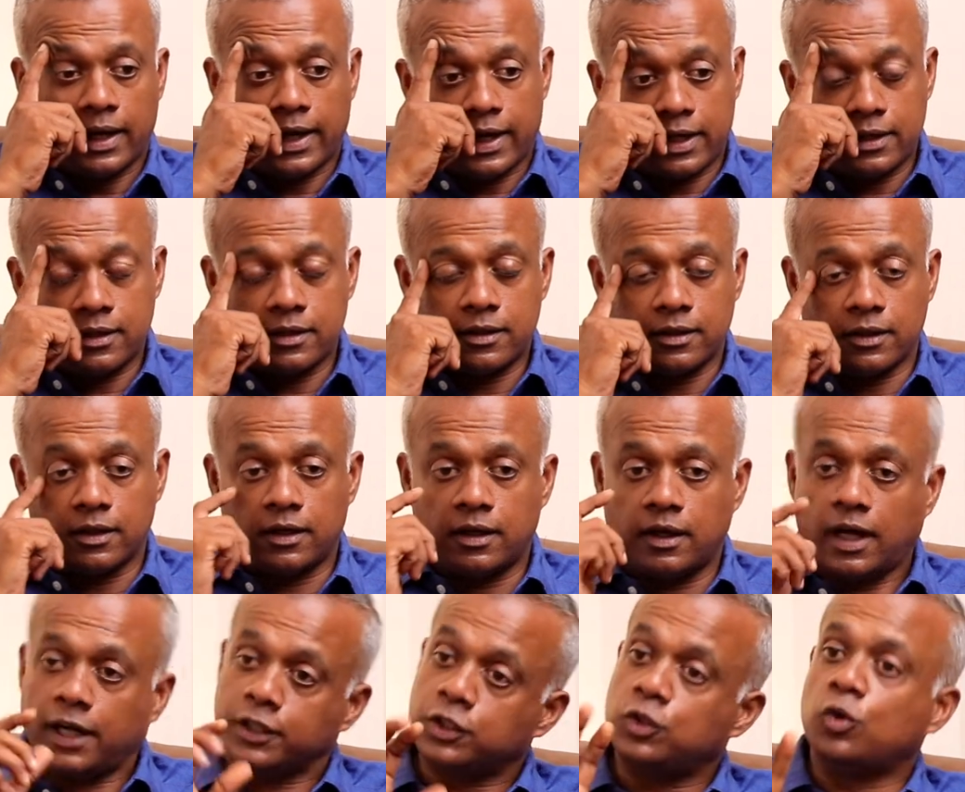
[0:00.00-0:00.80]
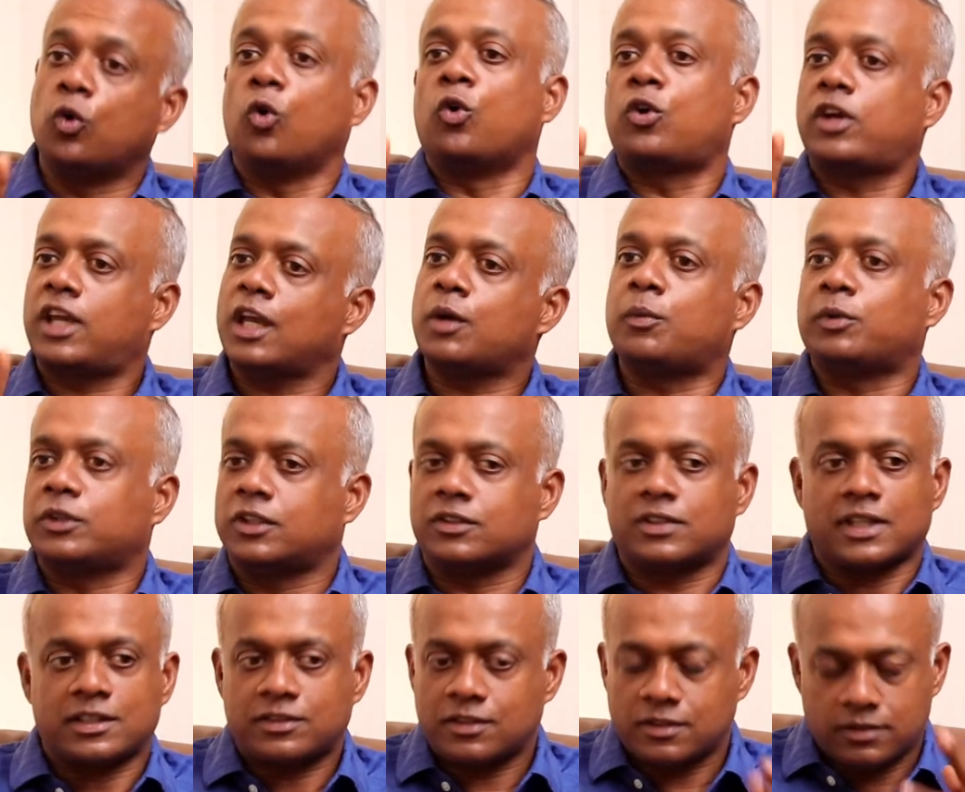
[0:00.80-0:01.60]
And are you okay
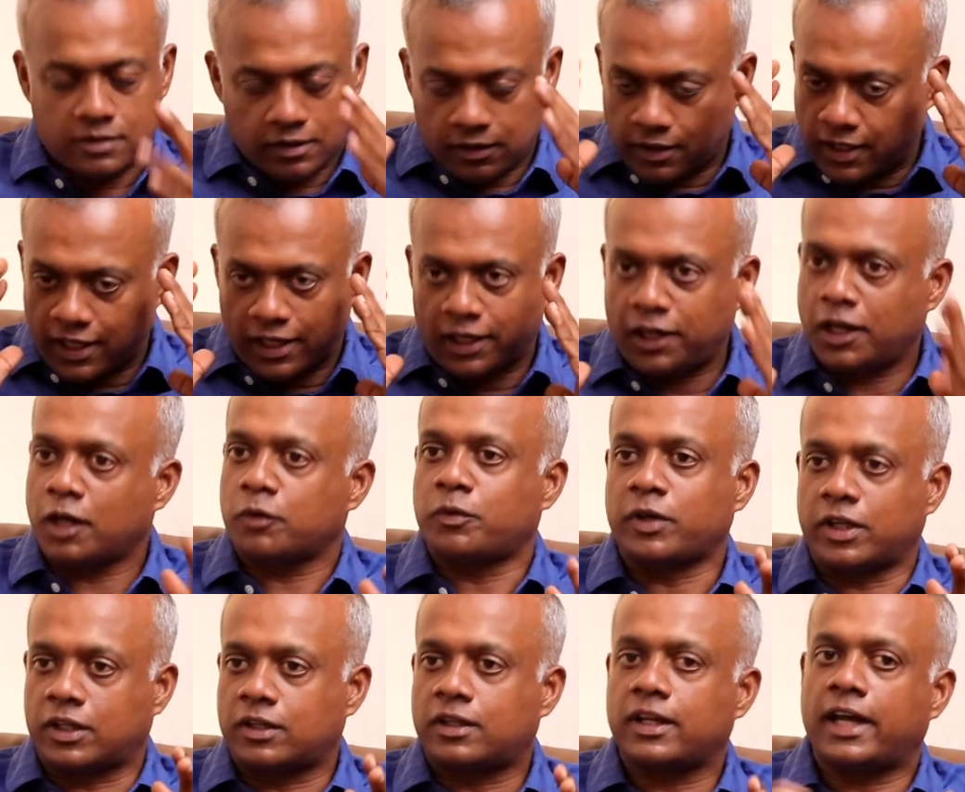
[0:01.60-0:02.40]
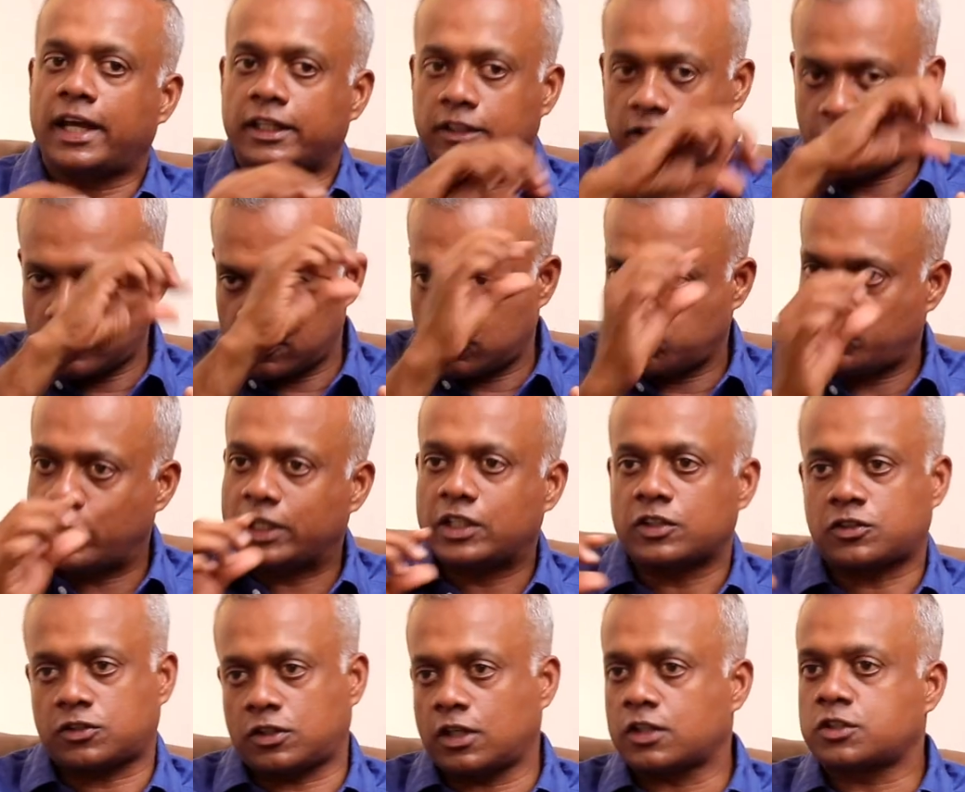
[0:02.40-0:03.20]
with this? I said, sir, I love it. And this is
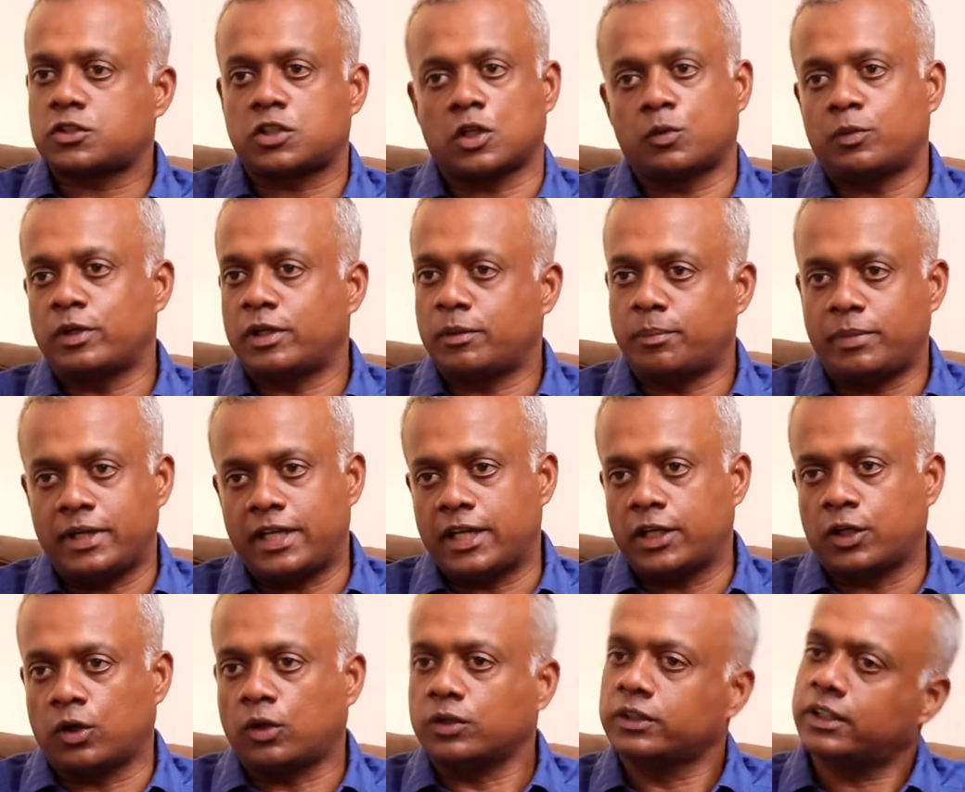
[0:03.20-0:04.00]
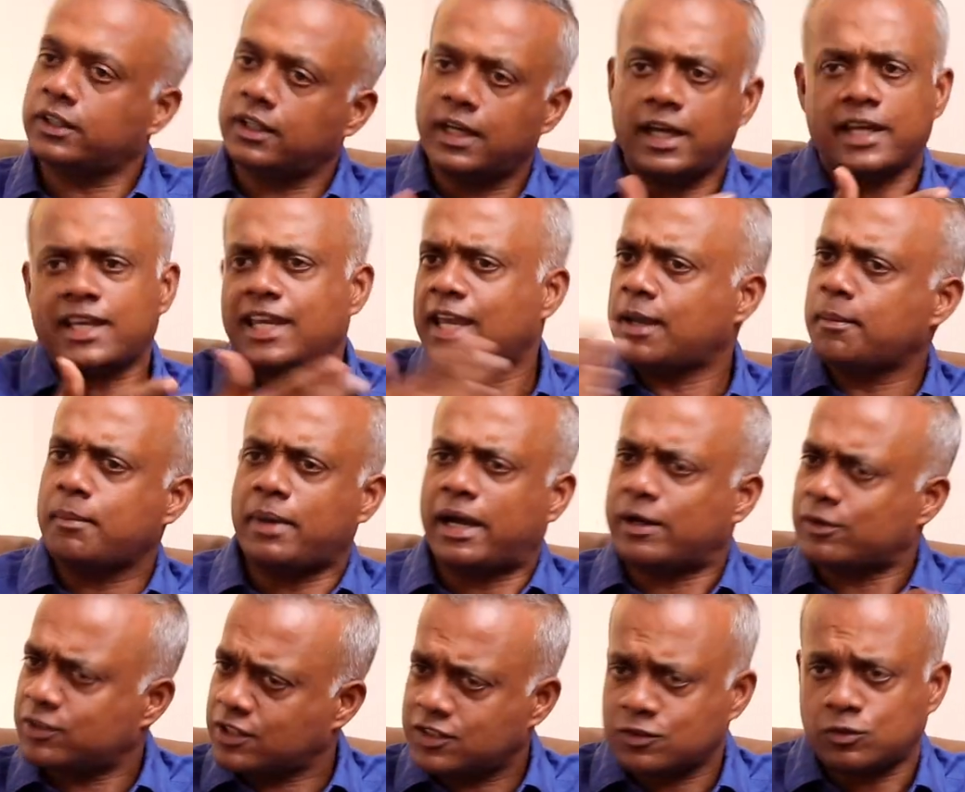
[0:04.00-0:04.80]
where the structure will be and all that. And I
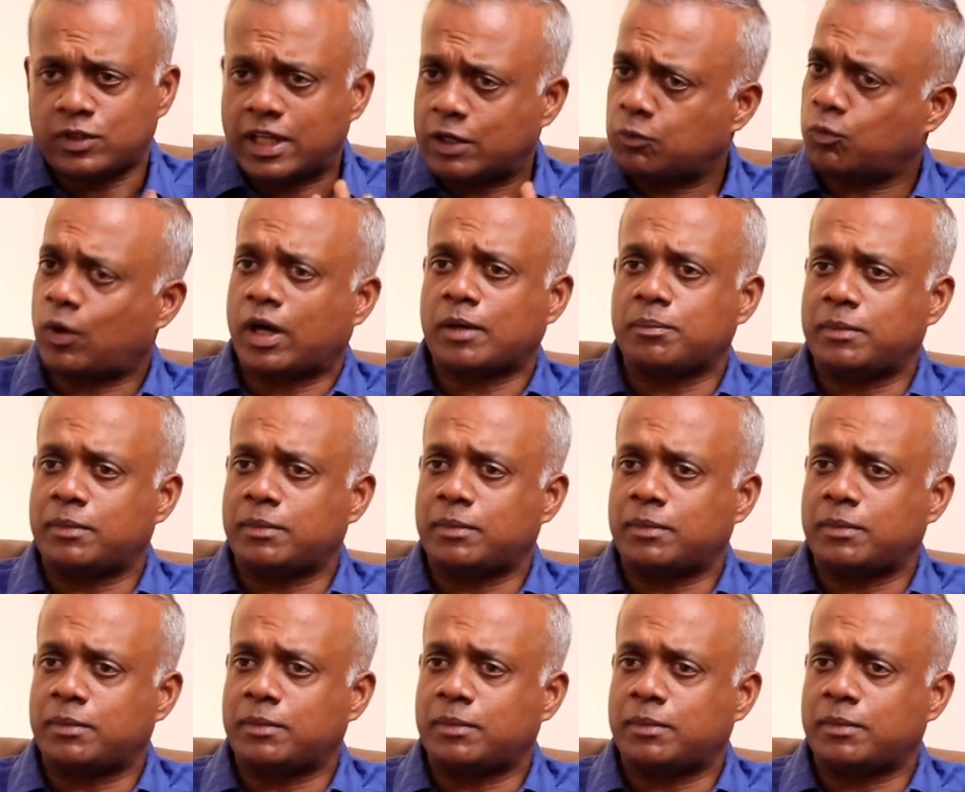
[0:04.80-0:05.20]
came back, it was just that